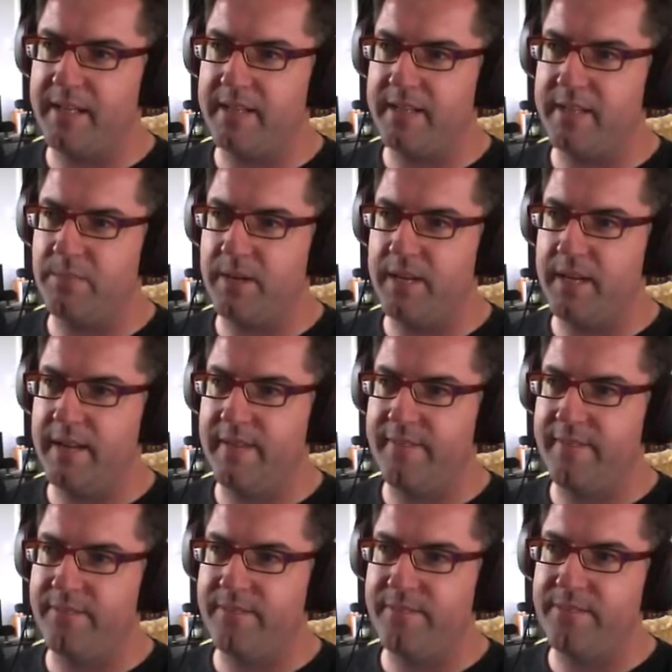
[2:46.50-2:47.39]
this way,
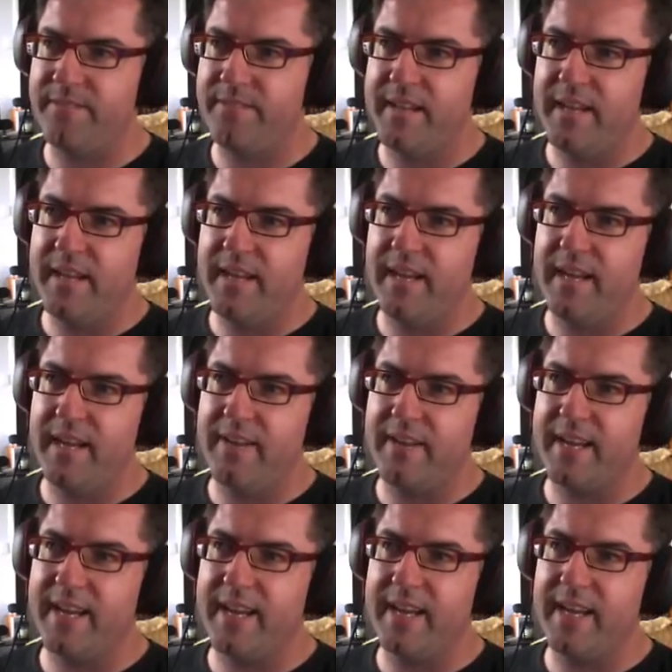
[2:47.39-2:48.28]
and
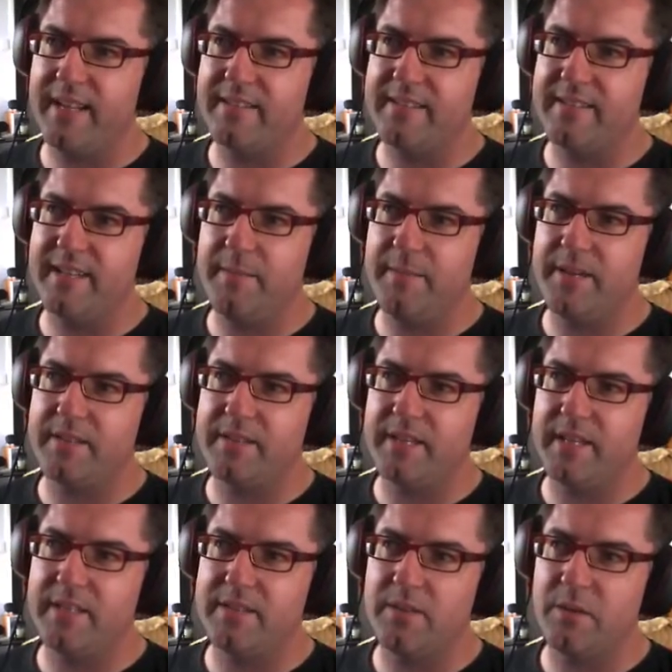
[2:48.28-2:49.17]
I can't see because
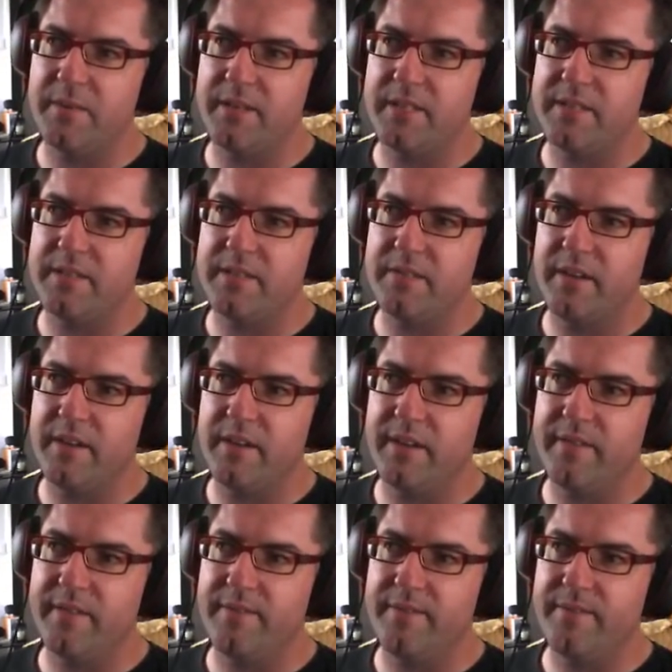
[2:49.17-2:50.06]
that zombie's in the road,